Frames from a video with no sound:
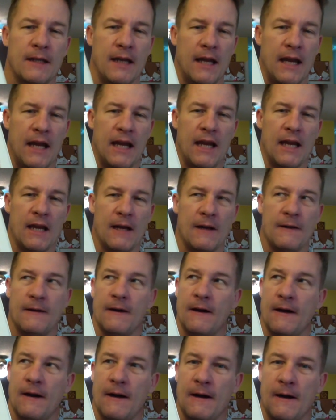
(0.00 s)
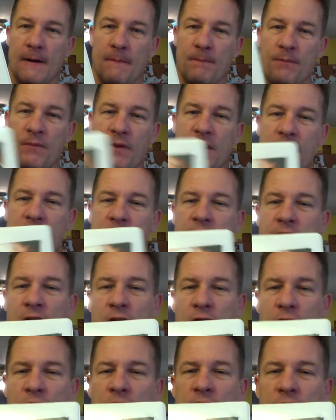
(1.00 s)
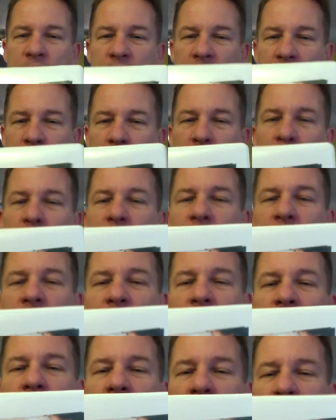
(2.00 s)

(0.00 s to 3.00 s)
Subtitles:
And this is also the same image of Crack